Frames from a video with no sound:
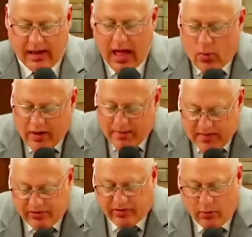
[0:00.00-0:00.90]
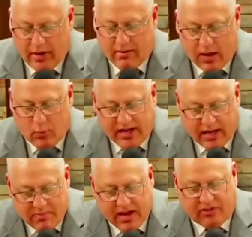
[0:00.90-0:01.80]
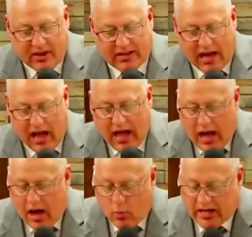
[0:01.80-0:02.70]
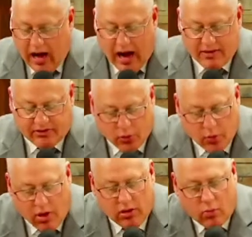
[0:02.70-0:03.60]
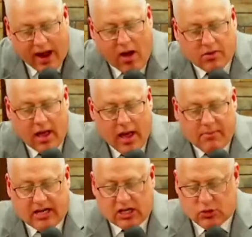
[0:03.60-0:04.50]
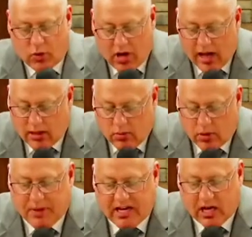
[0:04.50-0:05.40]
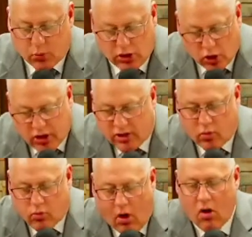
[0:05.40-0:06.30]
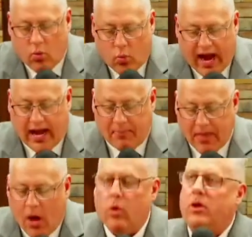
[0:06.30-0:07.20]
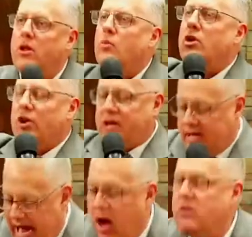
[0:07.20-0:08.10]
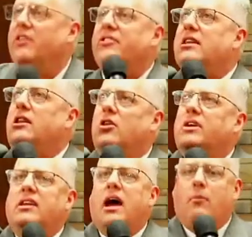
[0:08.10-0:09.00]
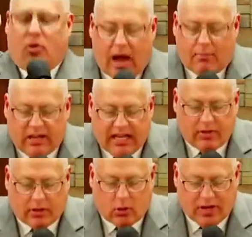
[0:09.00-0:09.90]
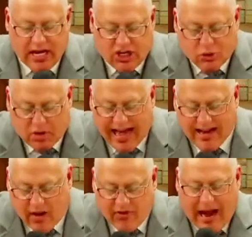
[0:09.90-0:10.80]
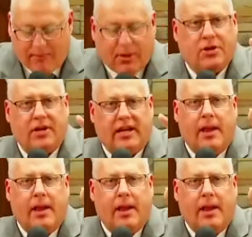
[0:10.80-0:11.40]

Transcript: We miss, we and we can miss, but God, uh, what God is doing all around because we're not because we're looking the wrong way. We're we're looking down instead of looking up. We're not believing the Lord. Israel had every opportunity,